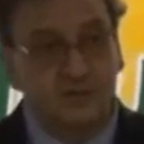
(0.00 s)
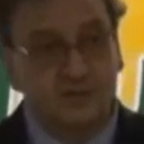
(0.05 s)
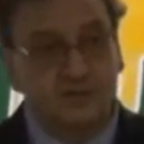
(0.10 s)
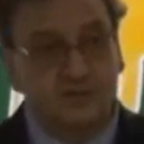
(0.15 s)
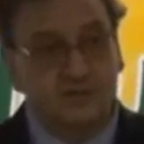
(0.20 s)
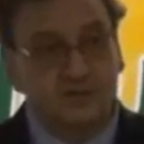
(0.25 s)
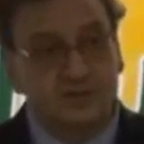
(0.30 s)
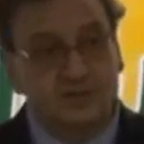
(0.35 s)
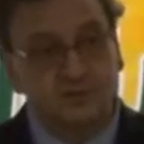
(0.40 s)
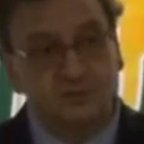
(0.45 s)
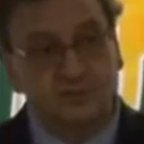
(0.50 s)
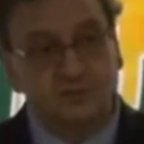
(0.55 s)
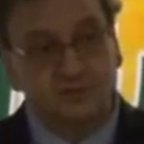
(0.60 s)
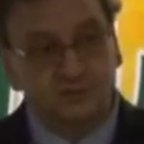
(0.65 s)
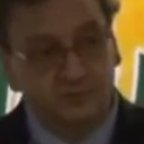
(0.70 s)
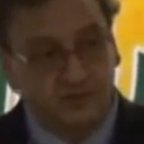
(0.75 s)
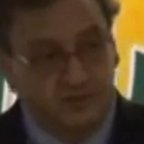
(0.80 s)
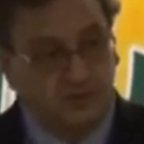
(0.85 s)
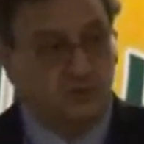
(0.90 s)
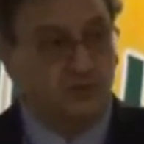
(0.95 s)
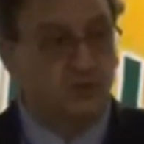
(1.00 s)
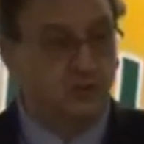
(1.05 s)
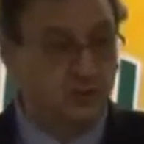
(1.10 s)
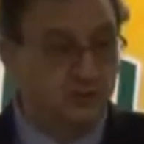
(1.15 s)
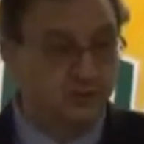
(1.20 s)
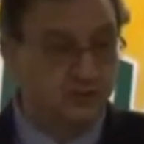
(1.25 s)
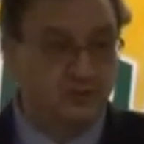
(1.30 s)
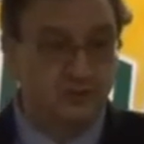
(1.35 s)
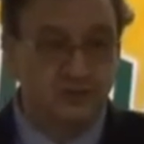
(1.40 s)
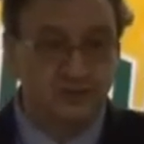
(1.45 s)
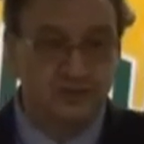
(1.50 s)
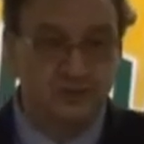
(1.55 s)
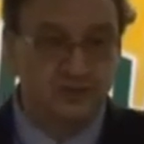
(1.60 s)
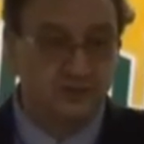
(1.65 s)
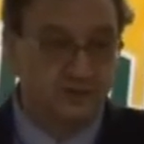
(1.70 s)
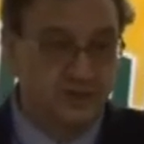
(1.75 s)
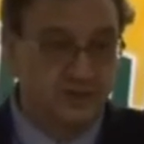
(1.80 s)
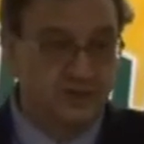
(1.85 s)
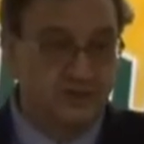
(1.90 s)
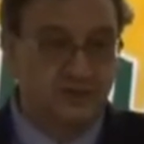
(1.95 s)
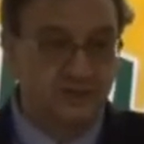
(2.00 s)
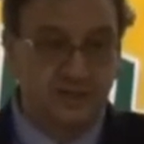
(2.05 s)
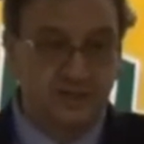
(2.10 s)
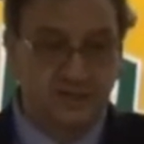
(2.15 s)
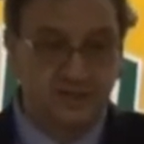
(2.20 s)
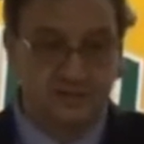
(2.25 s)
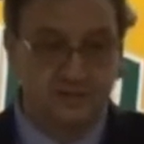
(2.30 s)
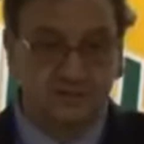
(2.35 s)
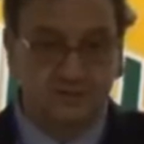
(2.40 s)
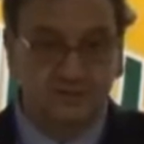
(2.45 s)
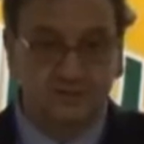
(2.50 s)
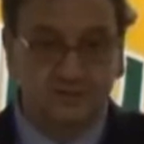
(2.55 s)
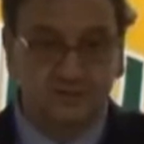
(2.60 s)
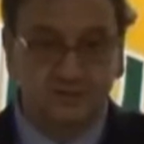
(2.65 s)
start with fungin at the end.